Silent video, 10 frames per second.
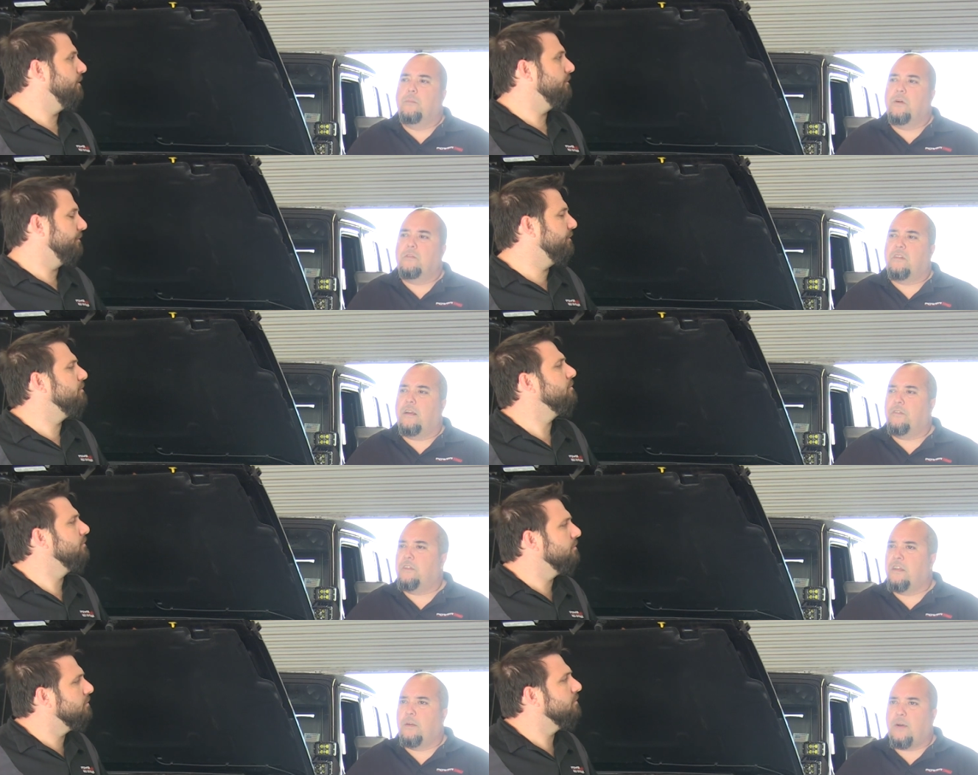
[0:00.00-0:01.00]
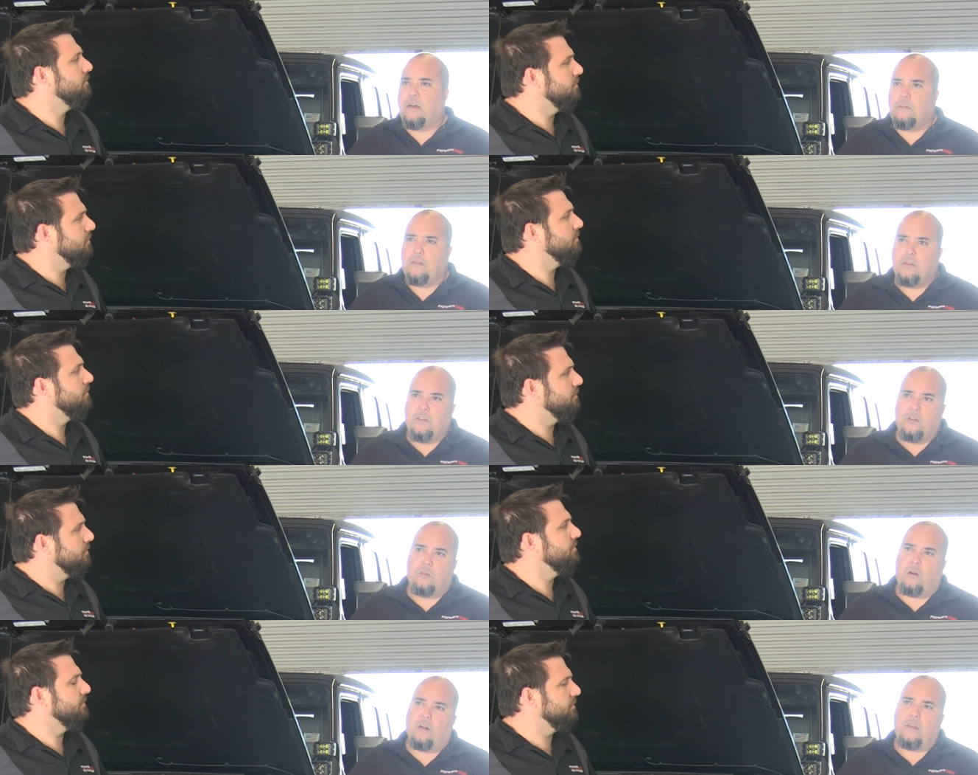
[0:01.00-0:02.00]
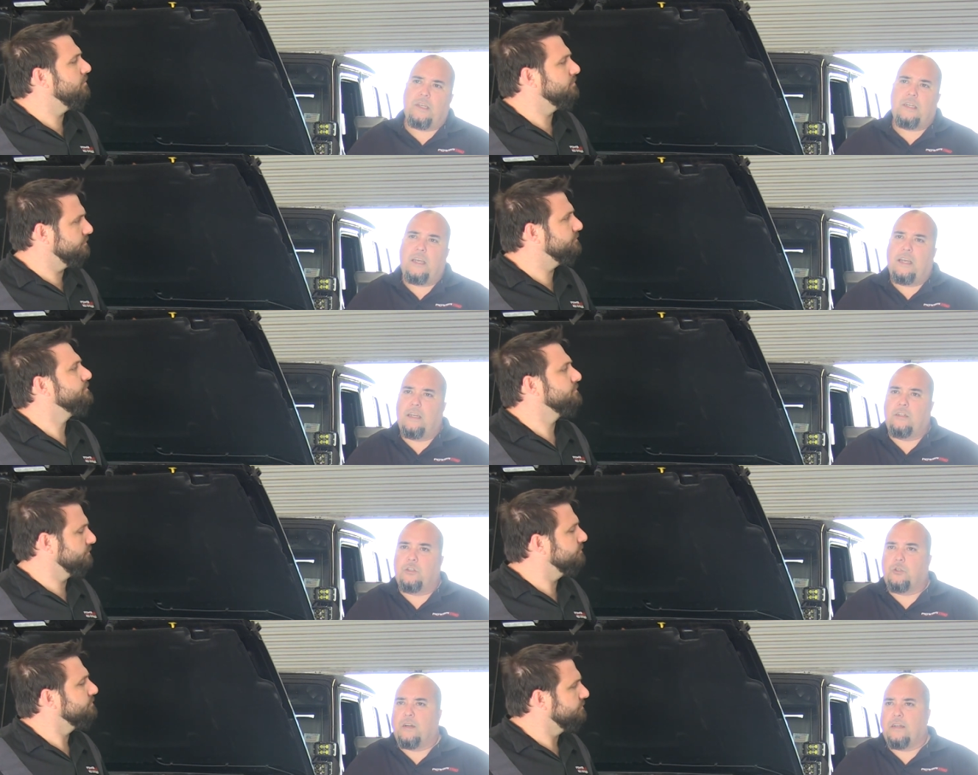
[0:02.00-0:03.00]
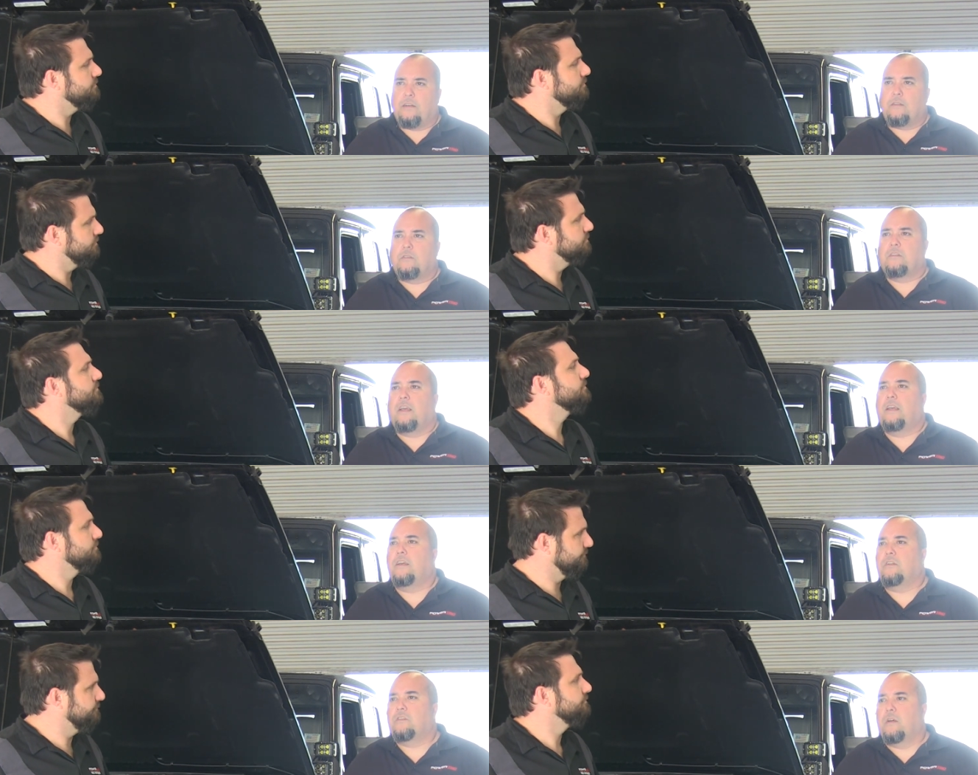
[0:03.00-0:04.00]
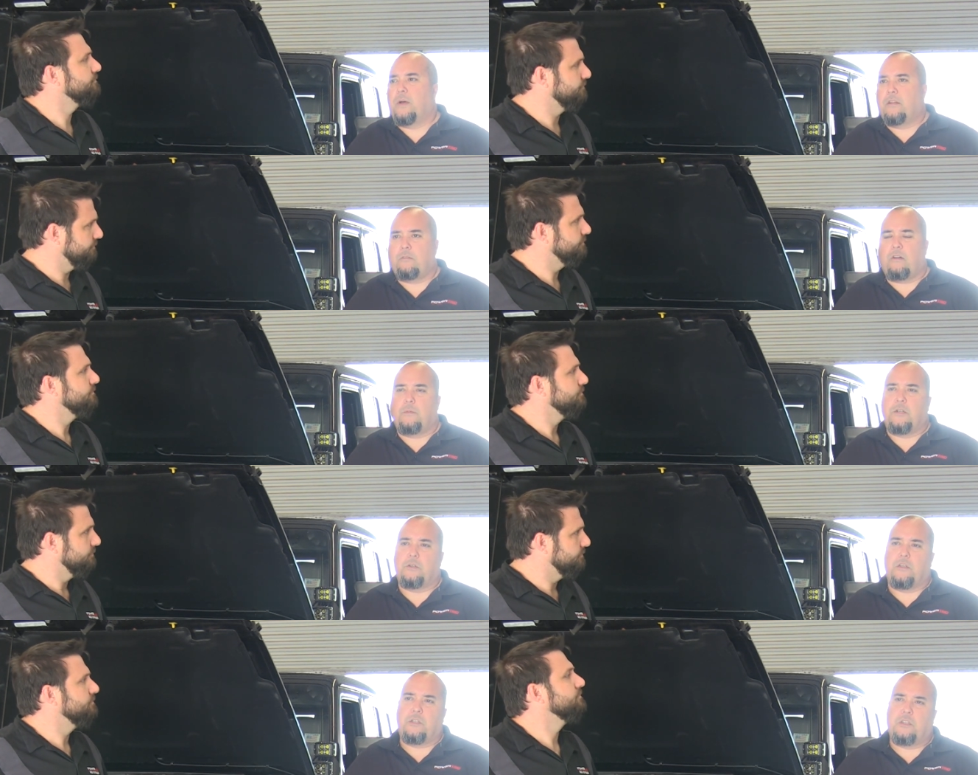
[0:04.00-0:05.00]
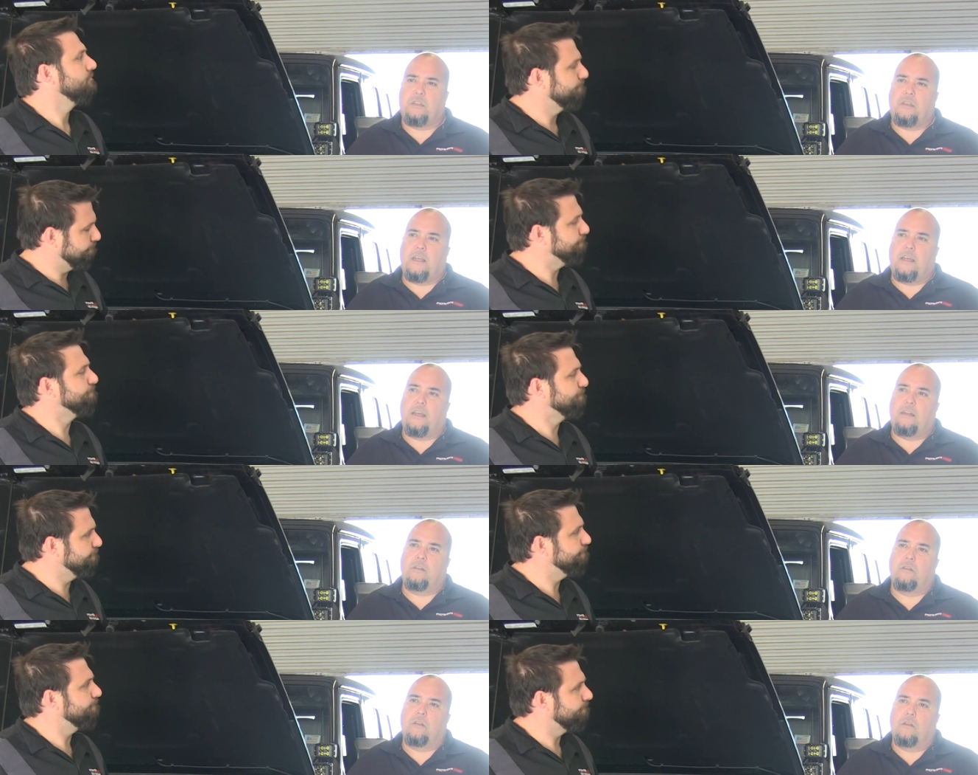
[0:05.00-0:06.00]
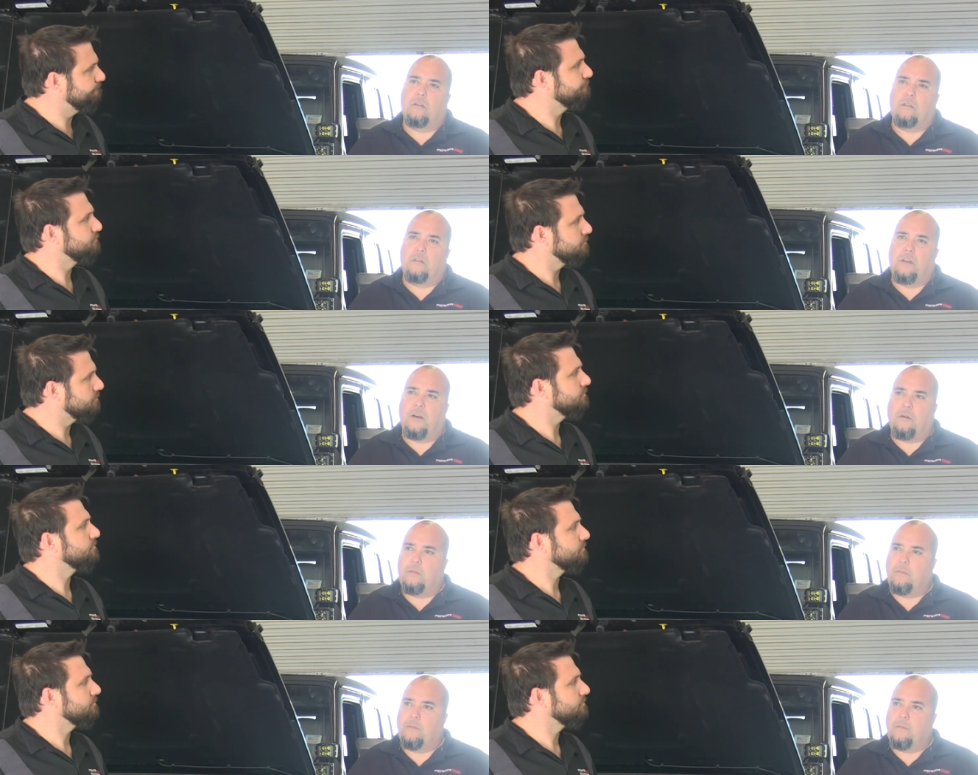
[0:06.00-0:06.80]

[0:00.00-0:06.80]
Speaker 1: most everything about crawling and trails is about throttle modulation and mm-hmm. narrow,